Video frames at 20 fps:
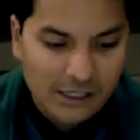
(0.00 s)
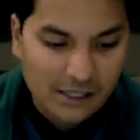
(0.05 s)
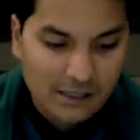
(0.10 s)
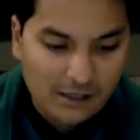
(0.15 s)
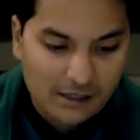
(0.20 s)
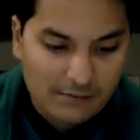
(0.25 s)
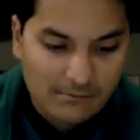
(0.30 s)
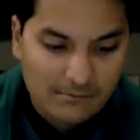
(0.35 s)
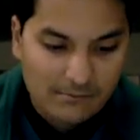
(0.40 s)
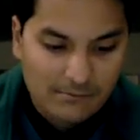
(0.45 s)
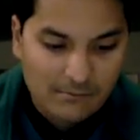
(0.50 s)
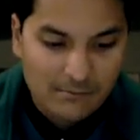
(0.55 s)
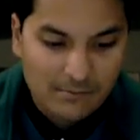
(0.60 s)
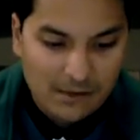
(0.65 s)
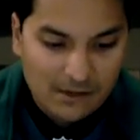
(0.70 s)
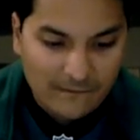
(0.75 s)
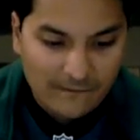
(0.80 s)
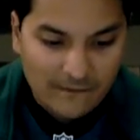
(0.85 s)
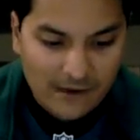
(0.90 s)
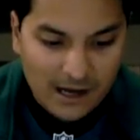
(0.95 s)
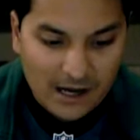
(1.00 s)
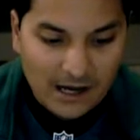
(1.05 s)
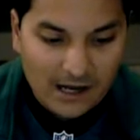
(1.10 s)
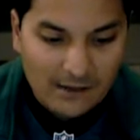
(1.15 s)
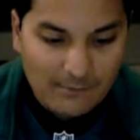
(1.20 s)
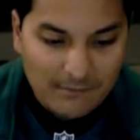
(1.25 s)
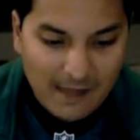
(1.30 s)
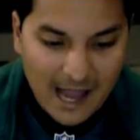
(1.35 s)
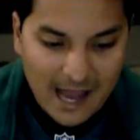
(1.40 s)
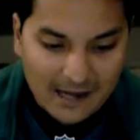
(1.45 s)
Jason
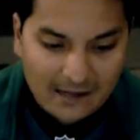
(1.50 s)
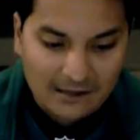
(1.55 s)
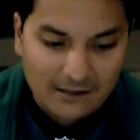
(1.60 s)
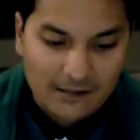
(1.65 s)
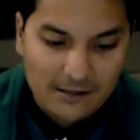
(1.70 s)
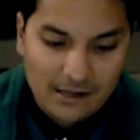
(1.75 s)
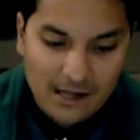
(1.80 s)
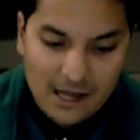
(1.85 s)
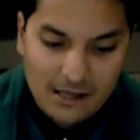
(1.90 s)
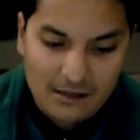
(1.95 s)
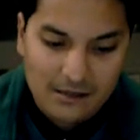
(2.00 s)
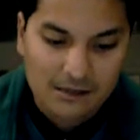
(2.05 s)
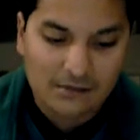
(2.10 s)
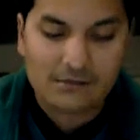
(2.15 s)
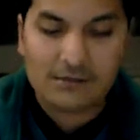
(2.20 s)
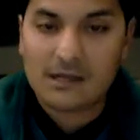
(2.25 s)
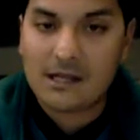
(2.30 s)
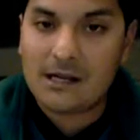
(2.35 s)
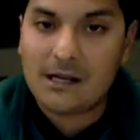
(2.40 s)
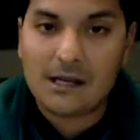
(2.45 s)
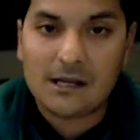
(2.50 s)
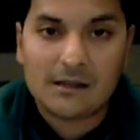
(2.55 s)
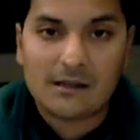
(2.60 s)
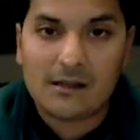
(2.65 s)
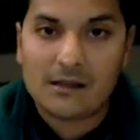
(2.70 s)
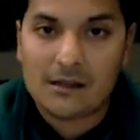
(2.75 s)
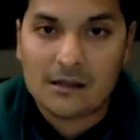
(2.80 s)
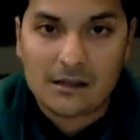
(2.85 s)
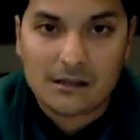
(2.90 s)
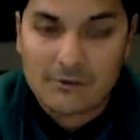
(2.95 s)
Avant and Macklin hasn't said
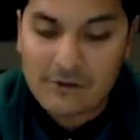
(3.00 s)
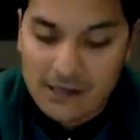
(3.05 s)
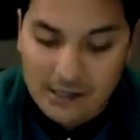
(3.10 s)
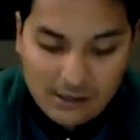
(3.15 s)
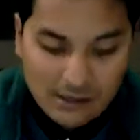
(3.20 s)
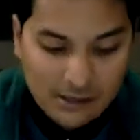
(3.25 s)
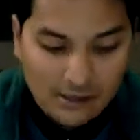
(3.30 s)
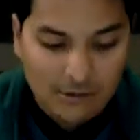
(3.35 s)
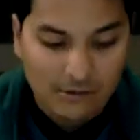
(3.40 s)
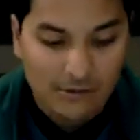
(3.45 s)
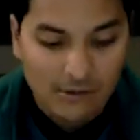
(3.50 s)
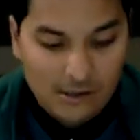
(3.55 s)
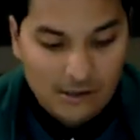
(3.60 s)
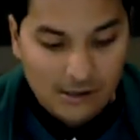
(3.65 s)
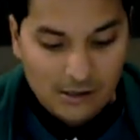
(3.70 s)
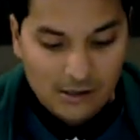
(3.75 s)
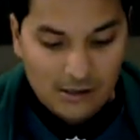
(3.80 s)
anything since week 2.